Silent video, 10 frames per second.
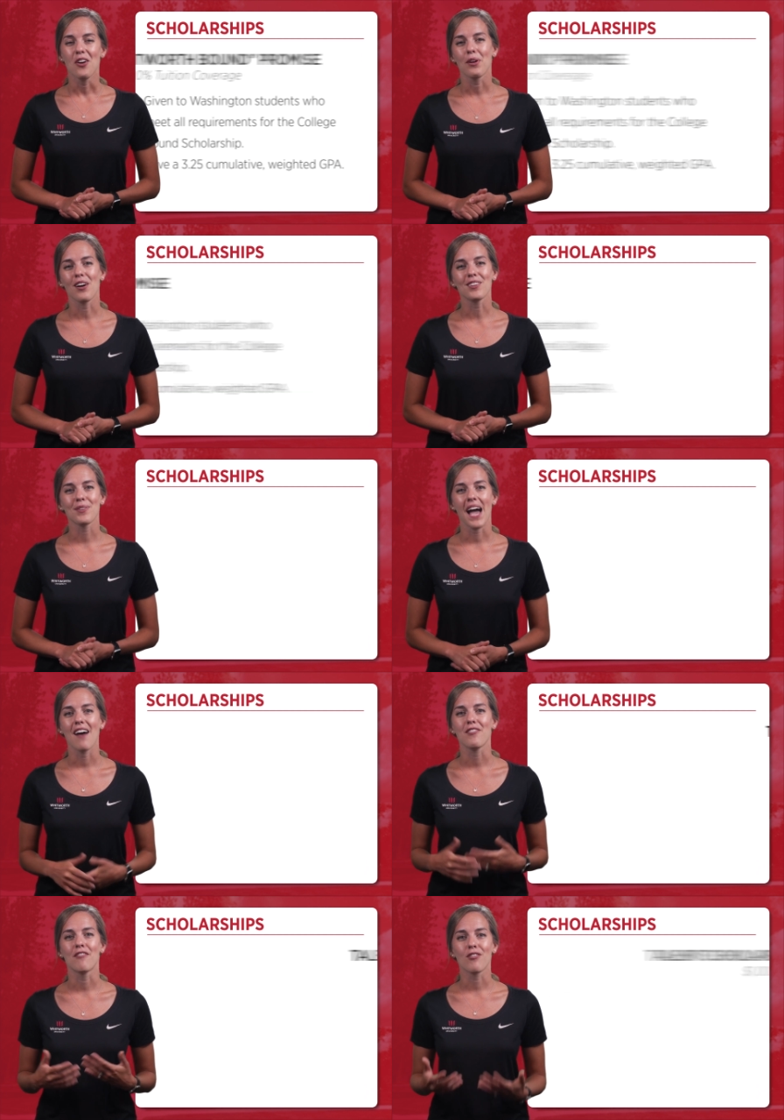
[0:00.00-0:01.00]
We also
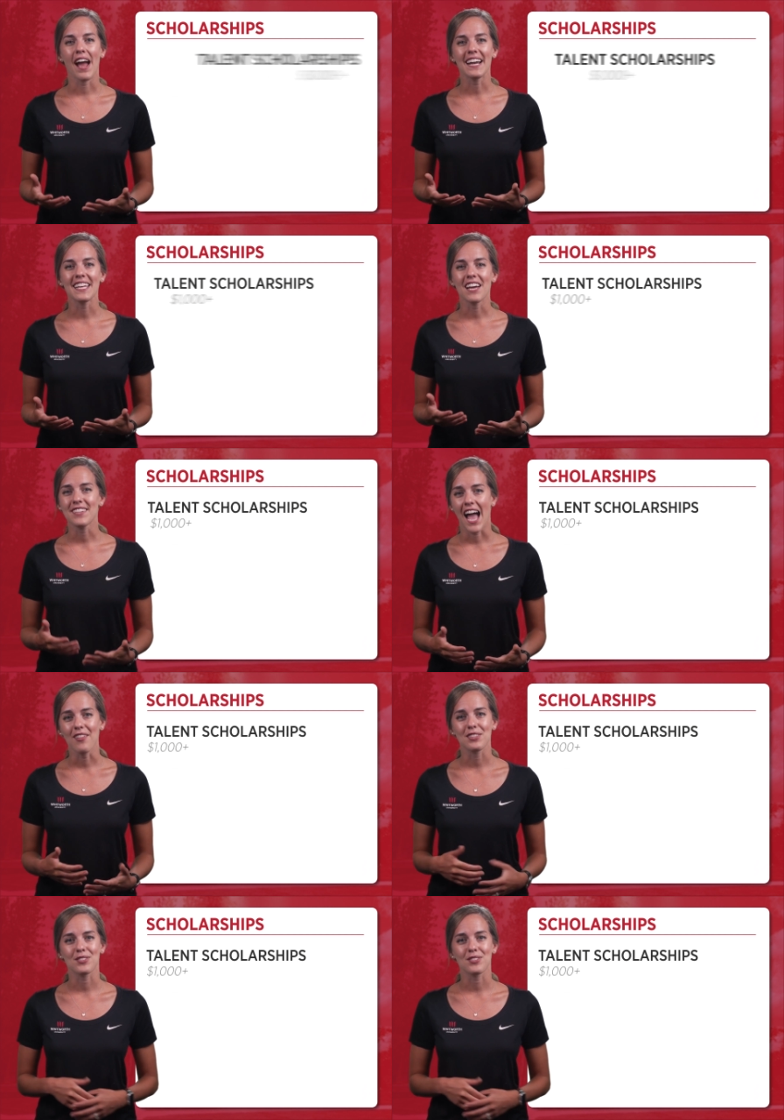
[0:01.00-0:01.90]
have a variety of talent